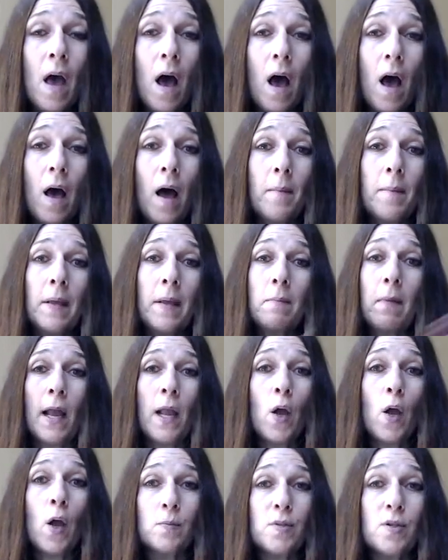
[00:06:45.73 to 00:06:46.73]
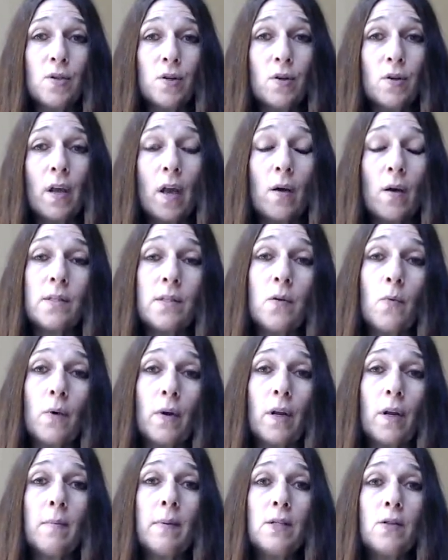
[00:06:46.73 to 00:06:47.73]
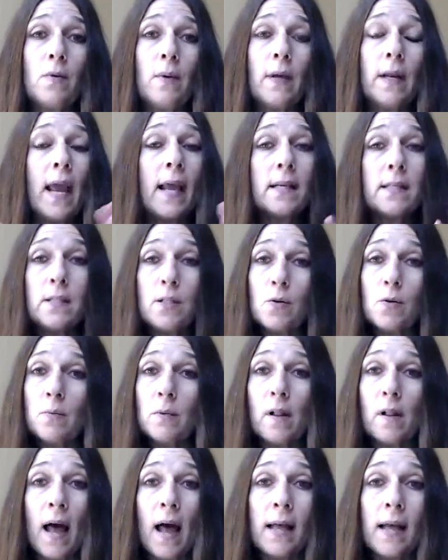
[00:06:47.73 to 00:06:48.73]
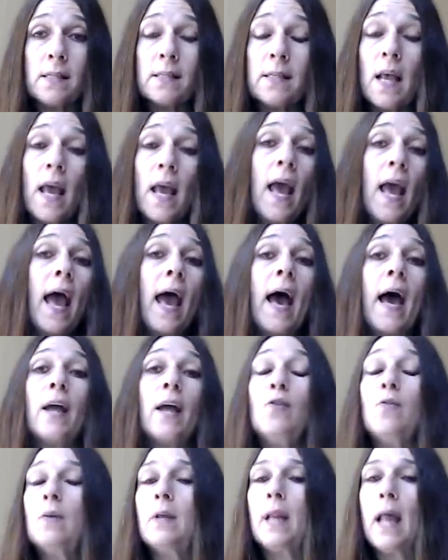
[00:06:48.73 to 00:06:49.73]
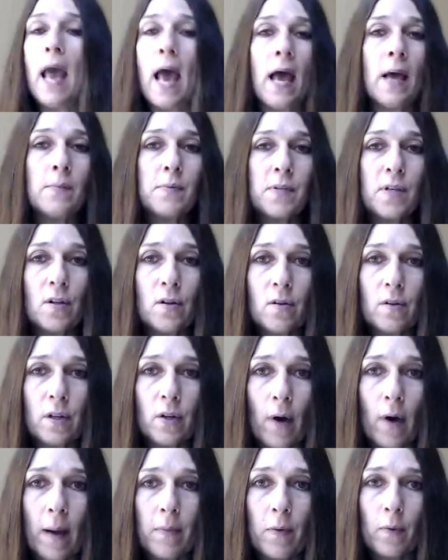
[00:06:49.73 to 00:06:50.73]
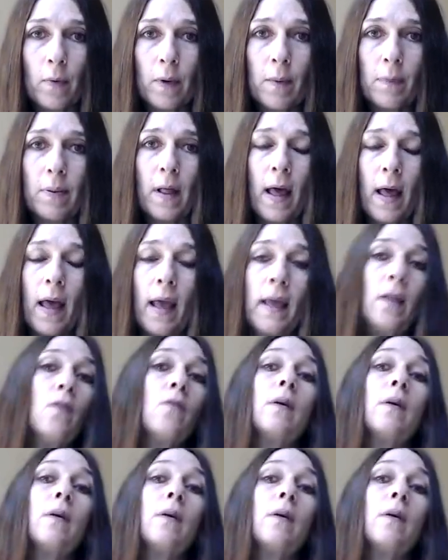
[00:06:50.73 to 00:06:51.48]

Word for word: Um, in my home studio. So we're going to be doing a Zoom class, and you can absolutely grab the replay.